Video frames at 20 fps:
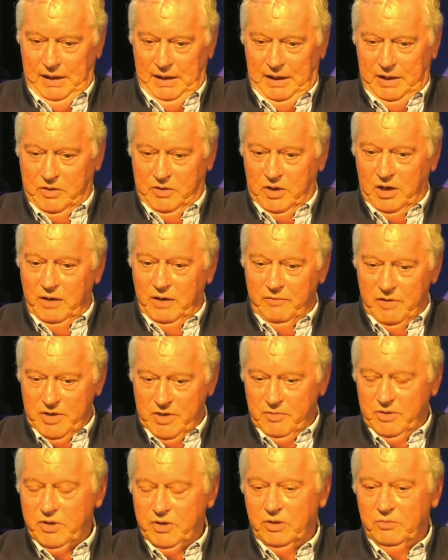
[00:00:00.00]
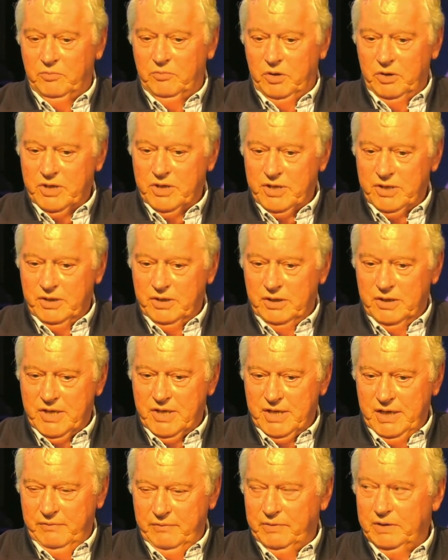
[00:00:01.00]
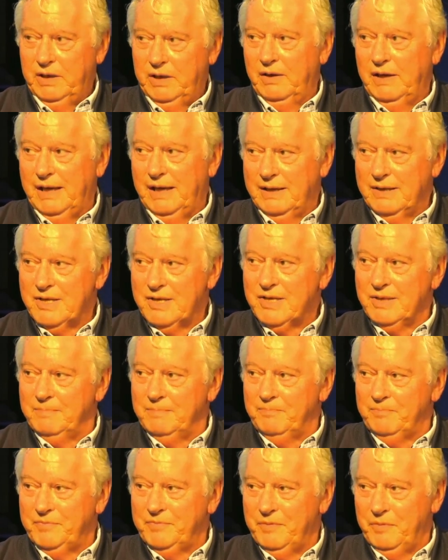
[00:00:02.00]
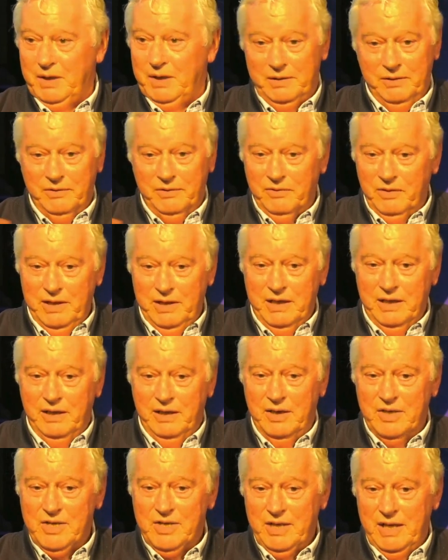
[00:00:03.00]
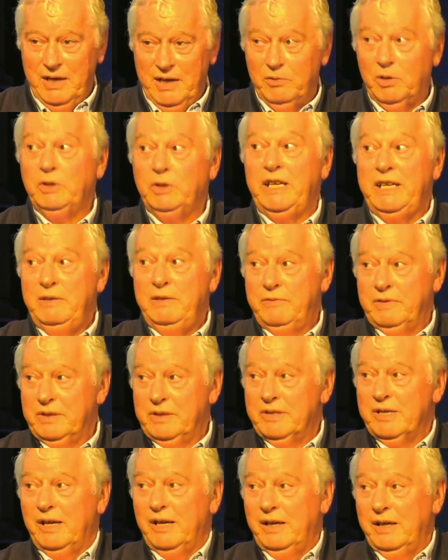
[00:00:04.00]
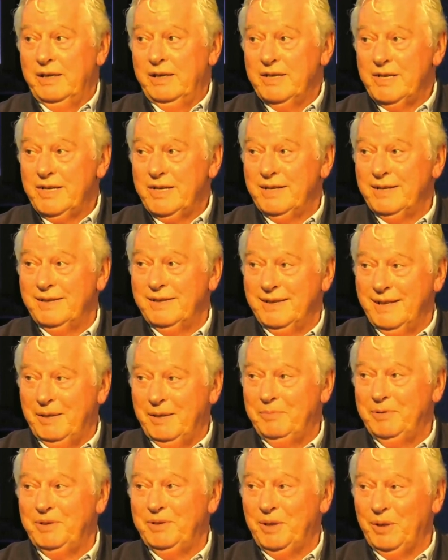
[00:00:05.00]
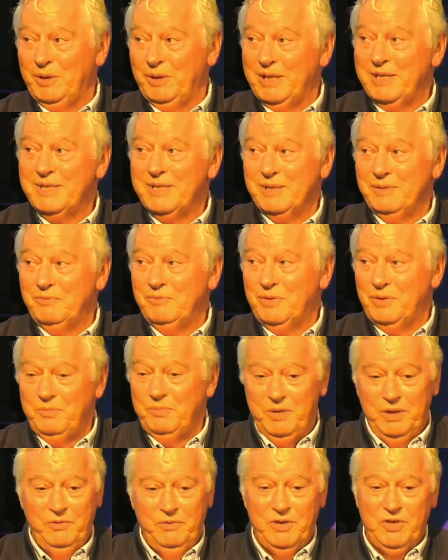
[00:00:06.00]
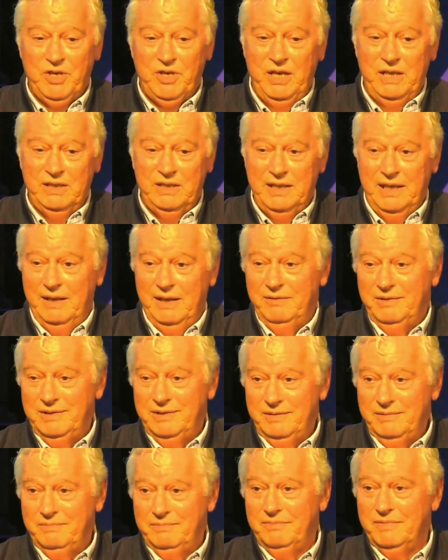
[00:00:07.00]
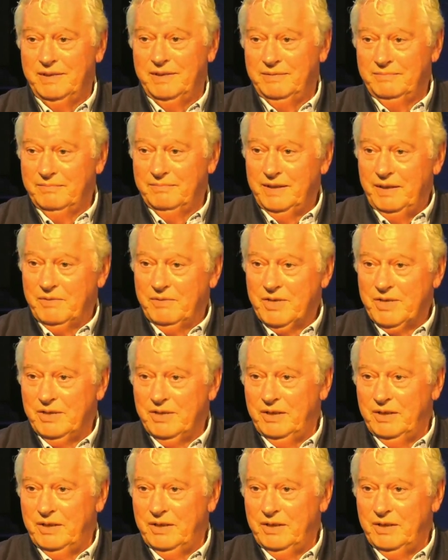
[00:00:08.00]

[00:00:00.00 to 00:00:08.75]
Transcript: our drivers were John Watson and Stefan Johansson. We had the three cars there on Avon tyres up at Donington for a mm. bit of a shakedown, and that was